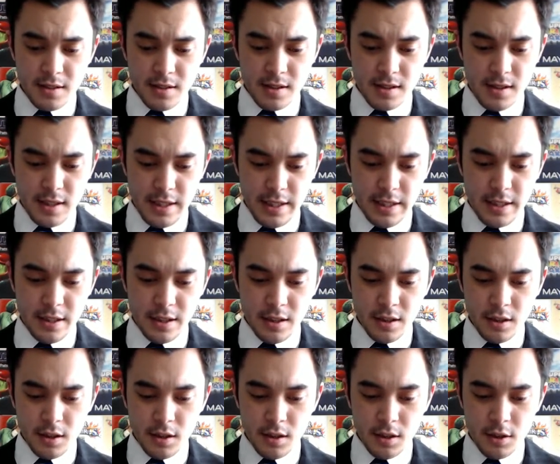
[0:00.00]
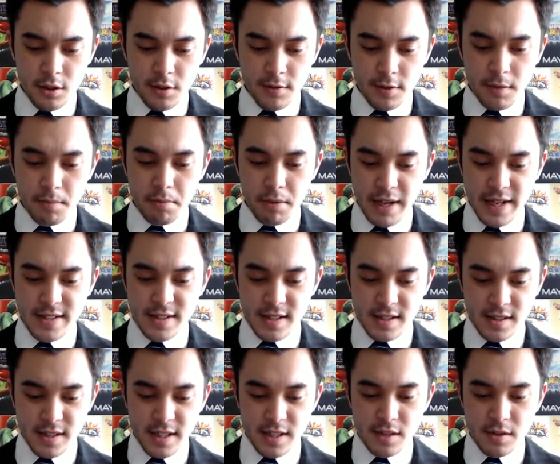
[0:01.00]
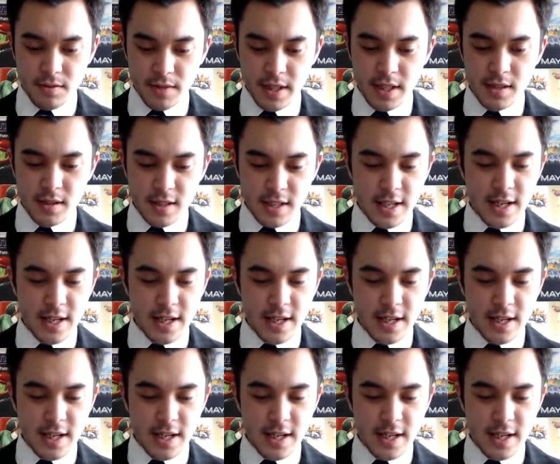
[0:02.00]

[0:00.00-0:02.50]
Let's see. Overpriced accessories.